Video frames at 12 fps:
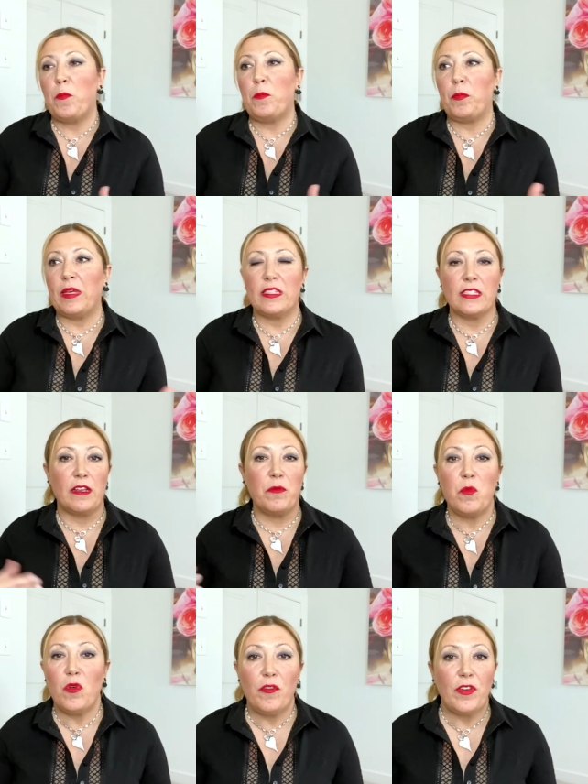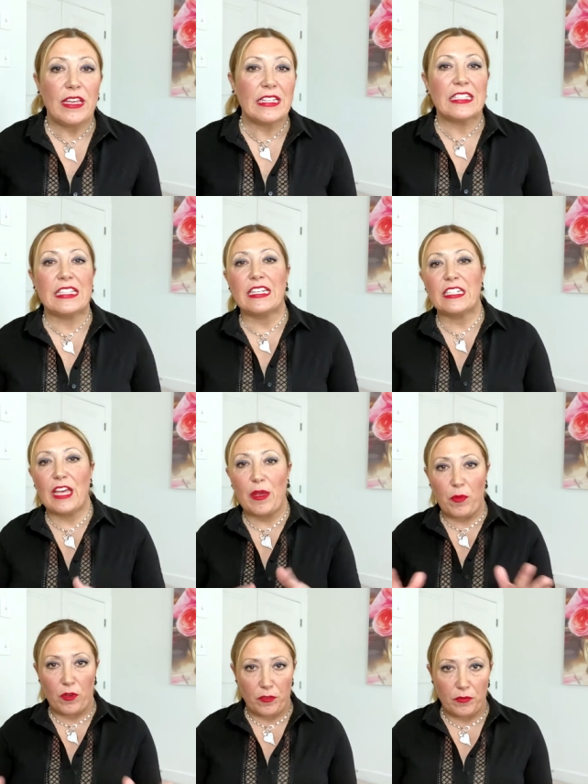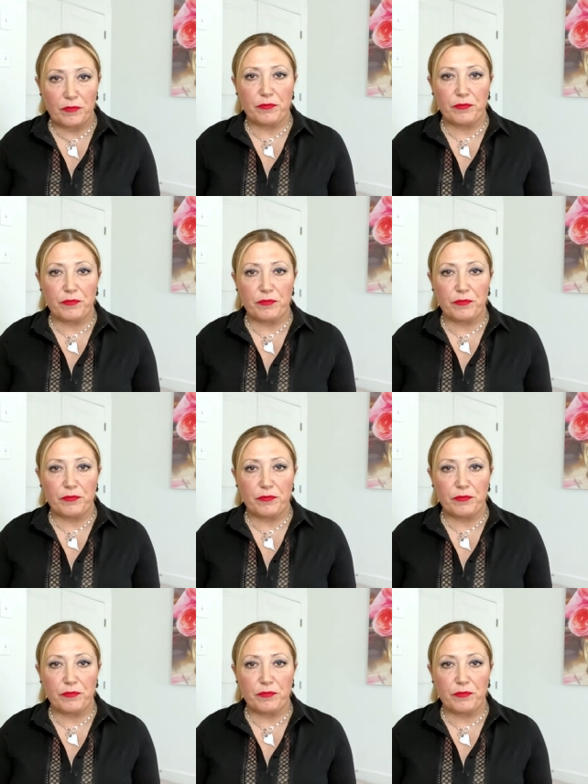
pizza and movies, that type of